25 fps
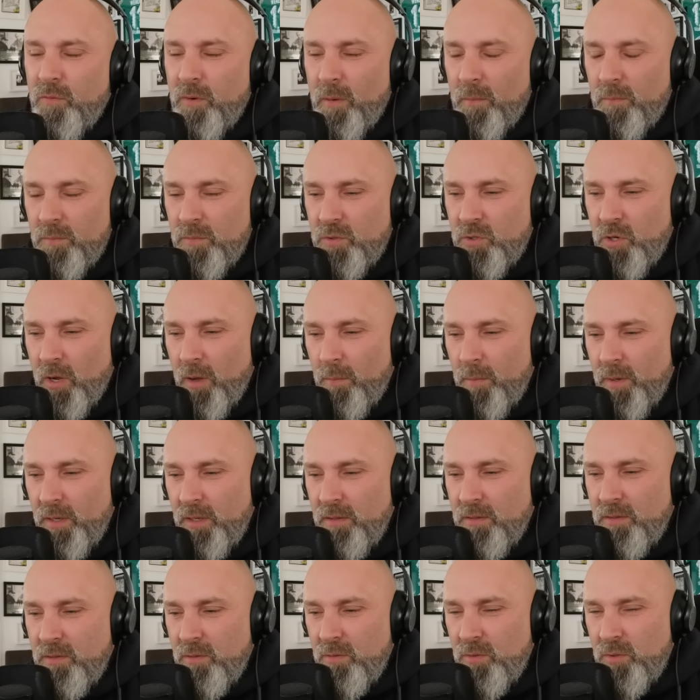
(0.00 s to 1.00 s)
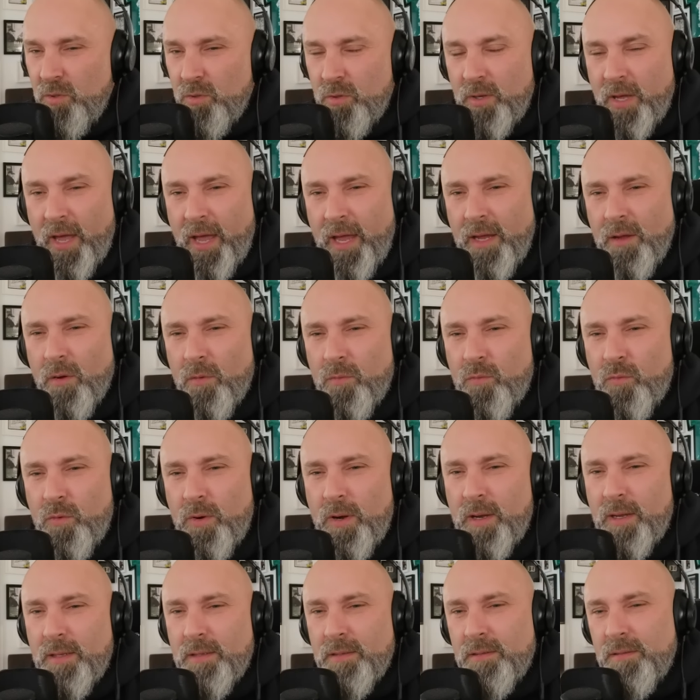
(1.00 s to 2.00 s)
from Germany to UK or
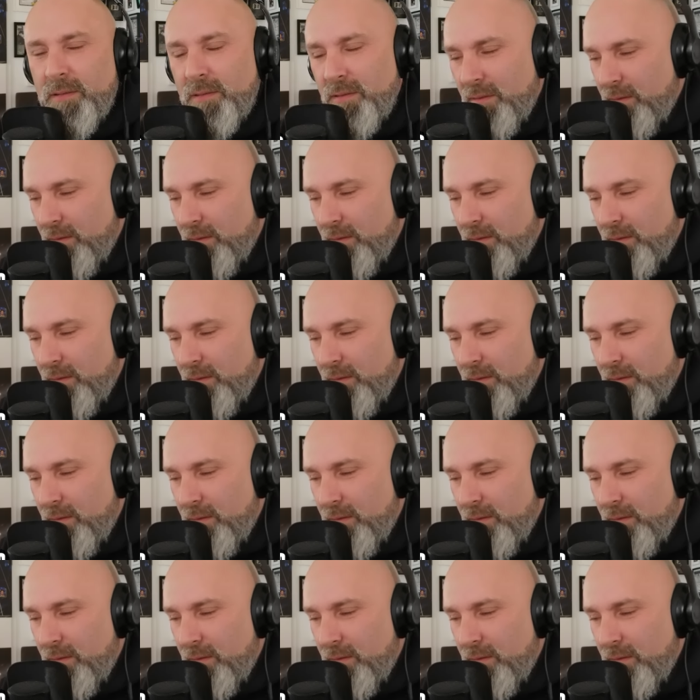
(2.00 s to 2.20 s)
France,